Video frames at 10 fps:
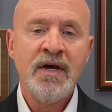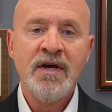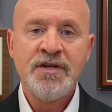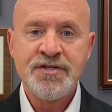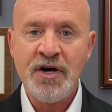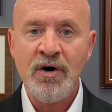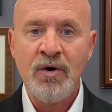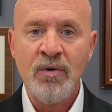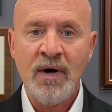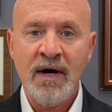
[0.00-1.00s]

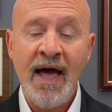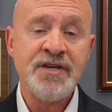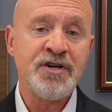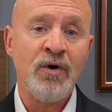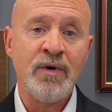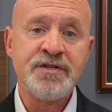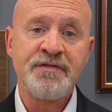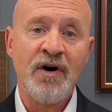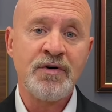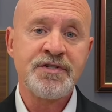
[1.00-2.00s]
So as always,
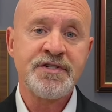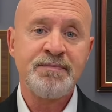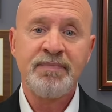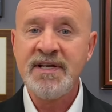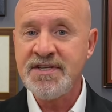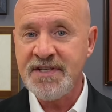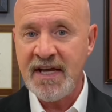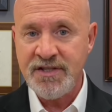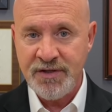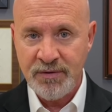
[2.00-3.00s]
folks, please stay
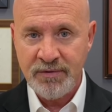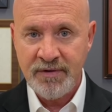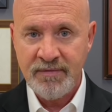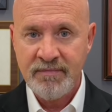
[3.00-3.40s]
tuned.